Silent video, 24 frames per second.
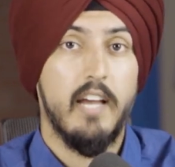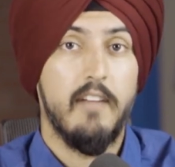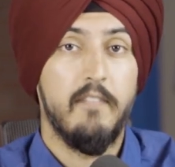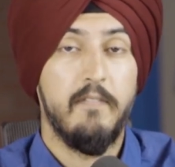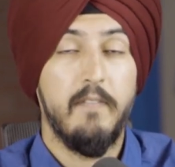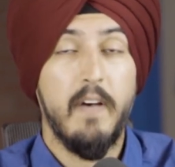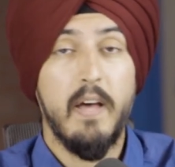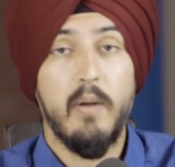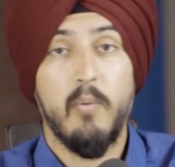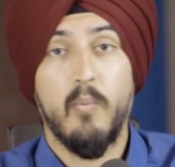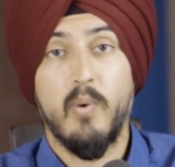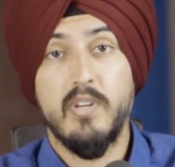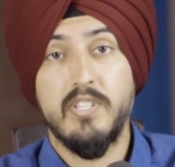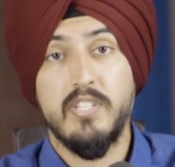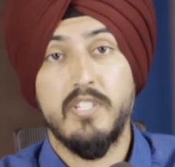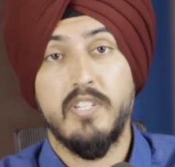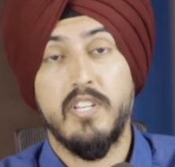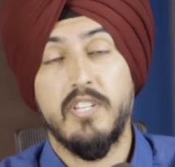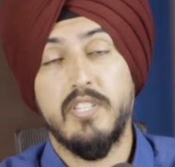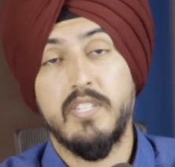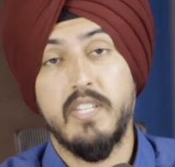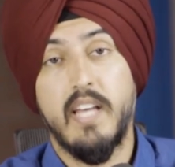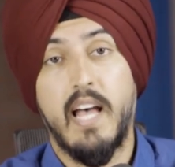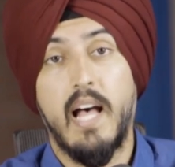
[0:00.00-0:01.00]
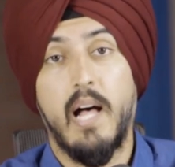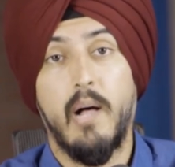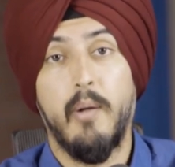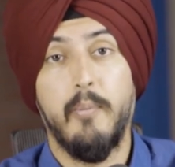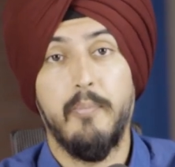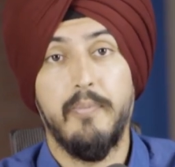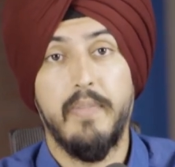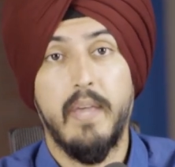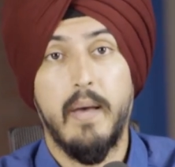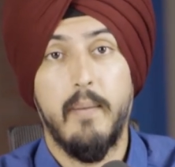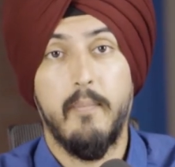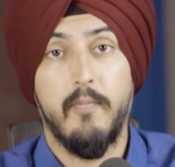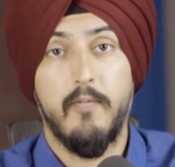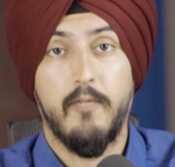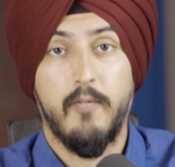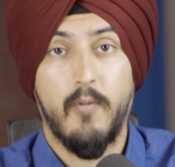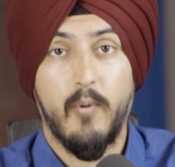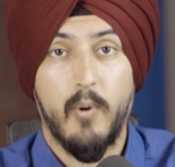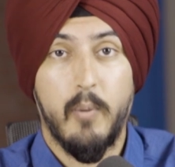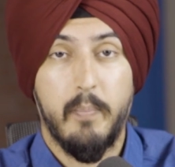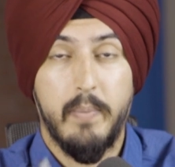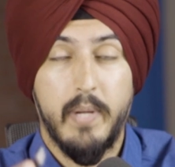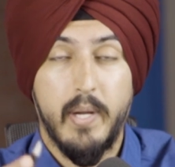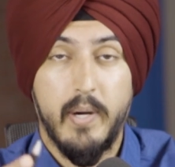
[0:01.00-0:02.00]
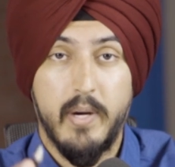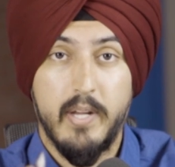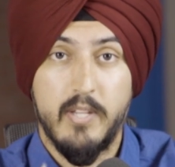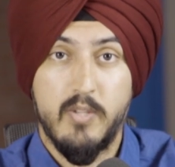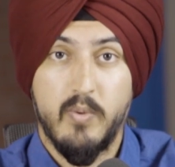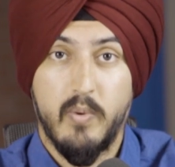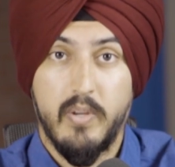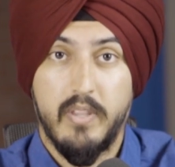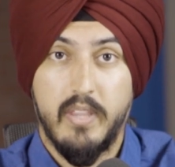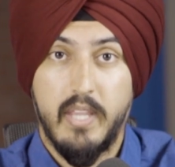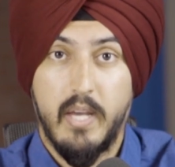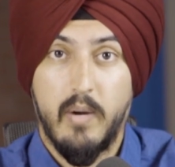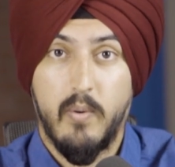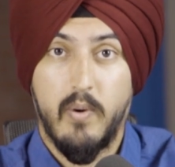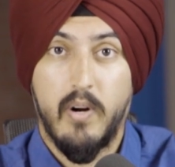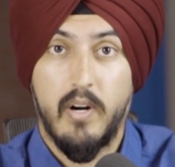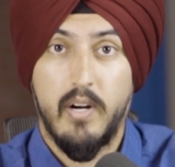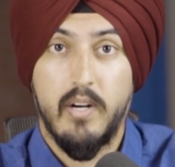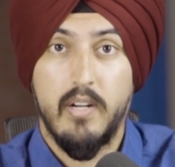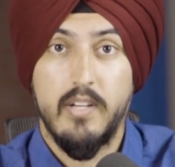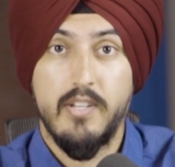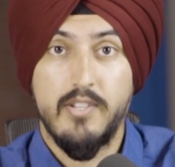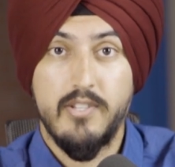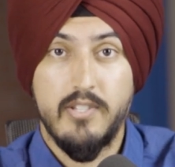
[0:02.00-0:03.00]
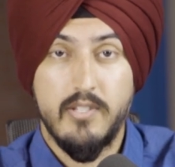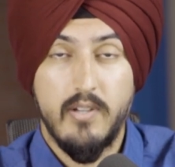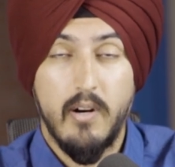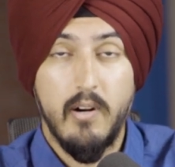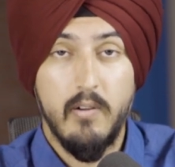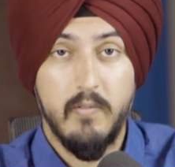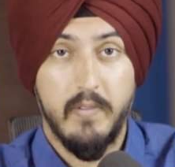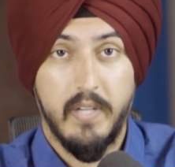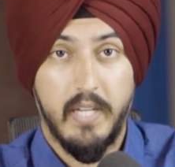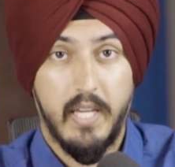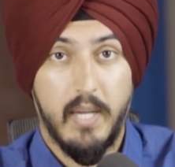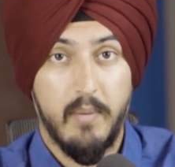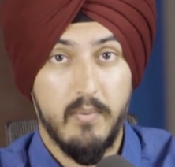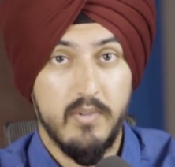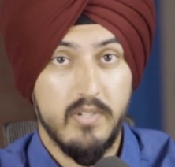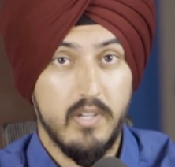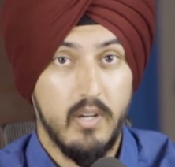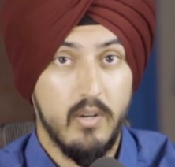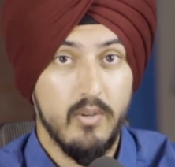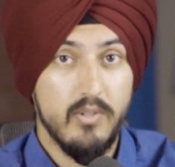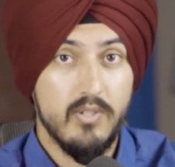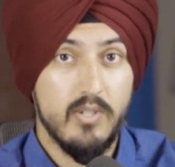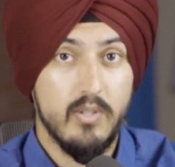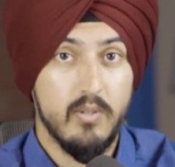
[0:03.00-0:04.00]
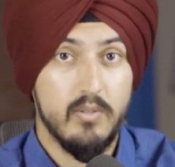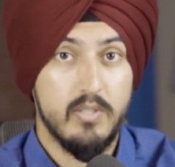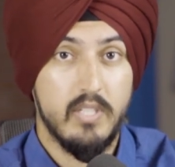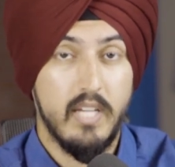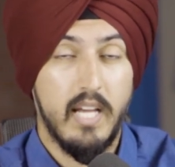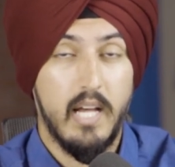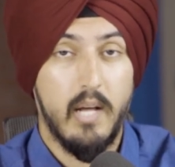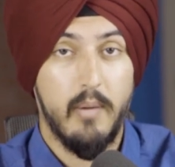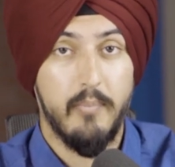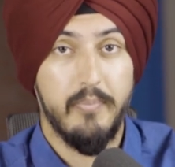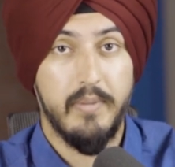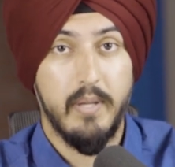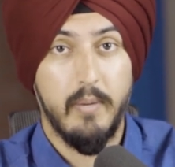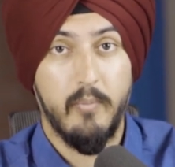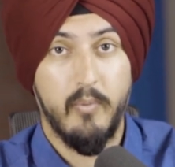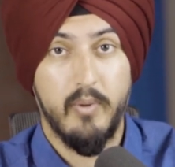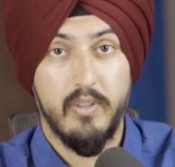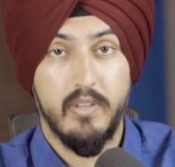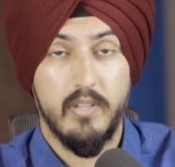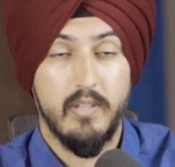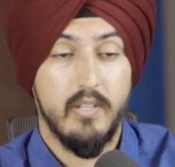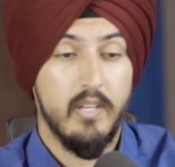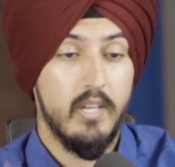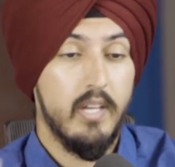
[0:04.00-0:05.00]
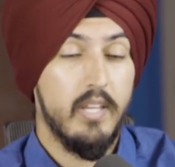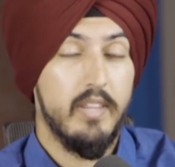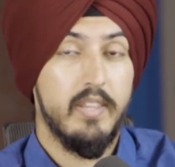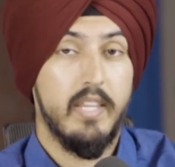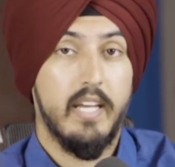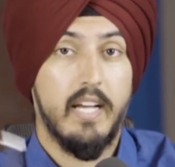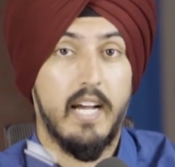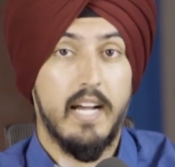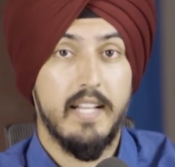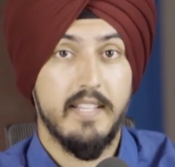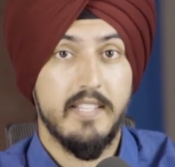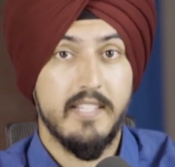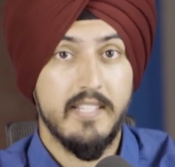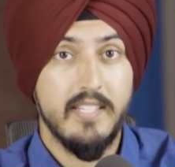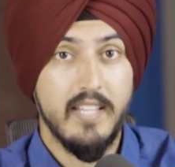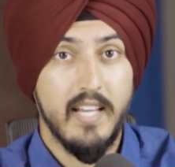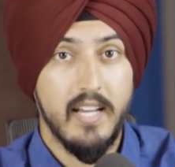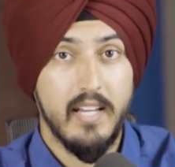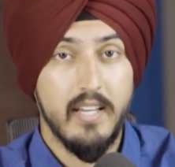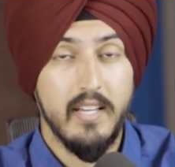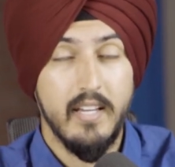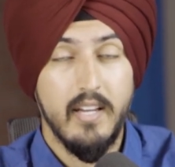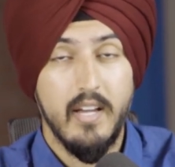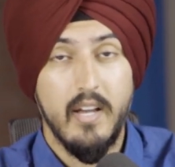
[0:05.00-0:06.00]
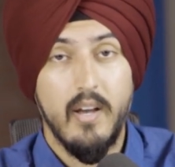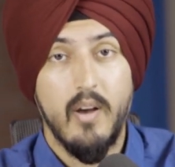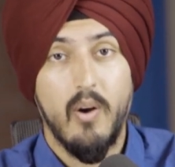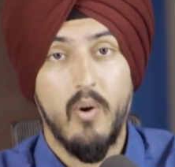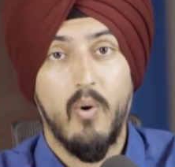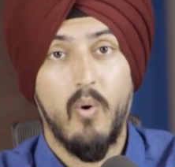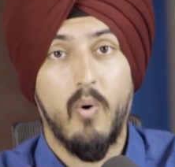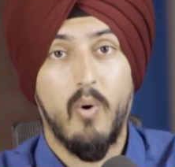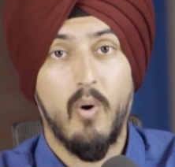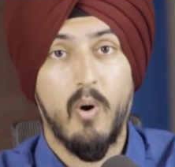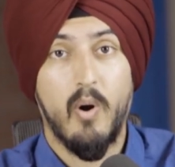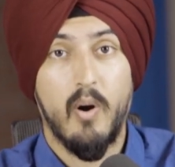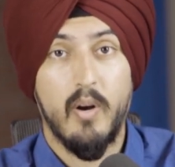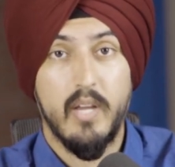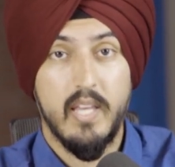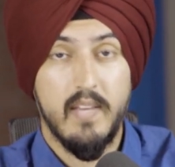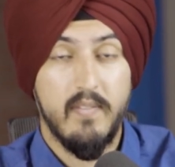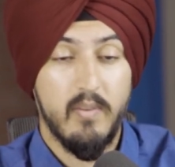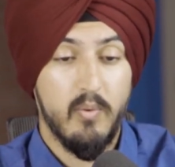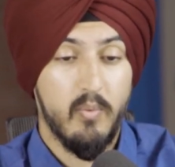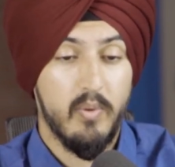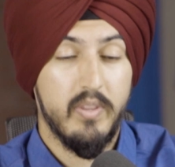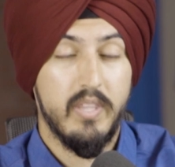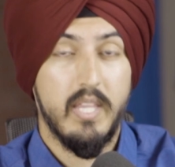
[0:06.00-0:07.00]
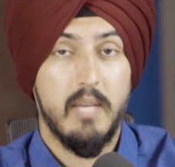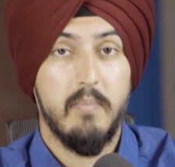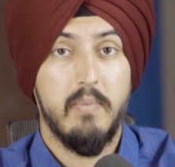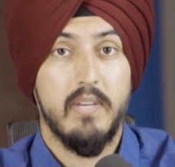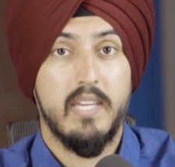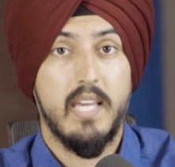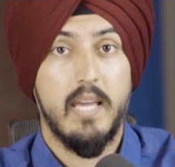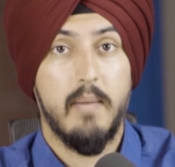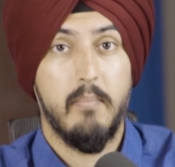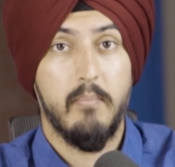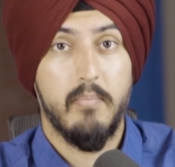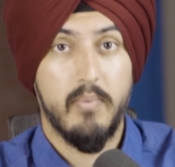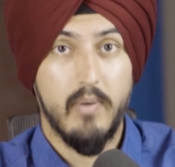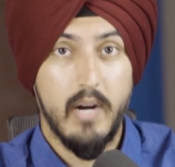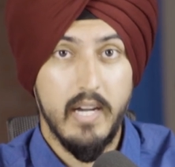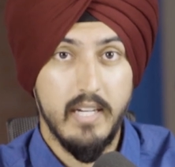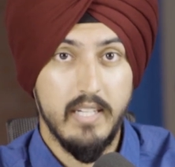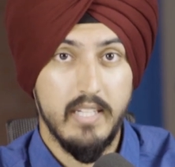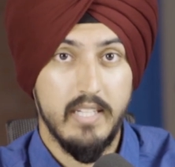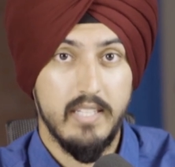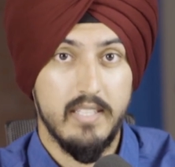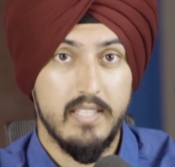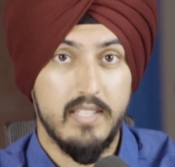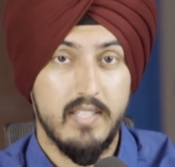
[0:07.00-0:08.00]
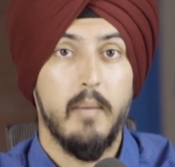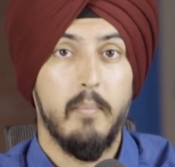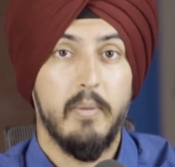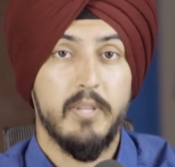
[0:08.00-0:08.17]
And fat wasn't just to help them for periods where they were starving. It was also to help them when they got sick or even when they became pregnant.